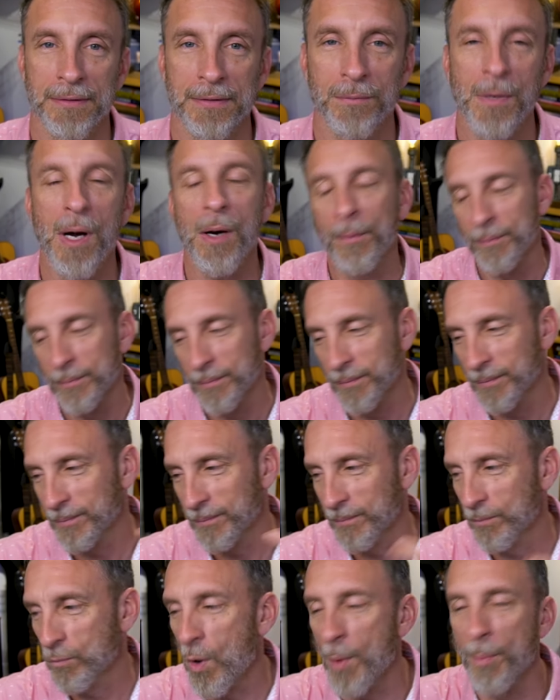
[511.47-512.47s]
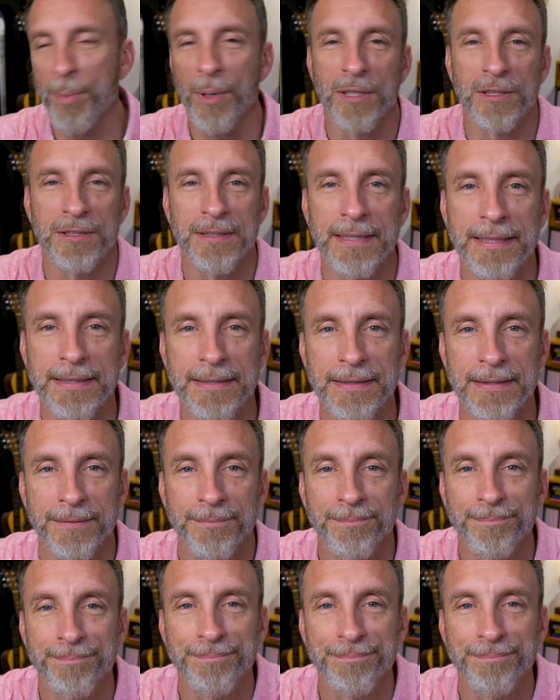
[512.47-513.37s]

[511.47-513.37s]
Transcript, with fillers: Well, one person is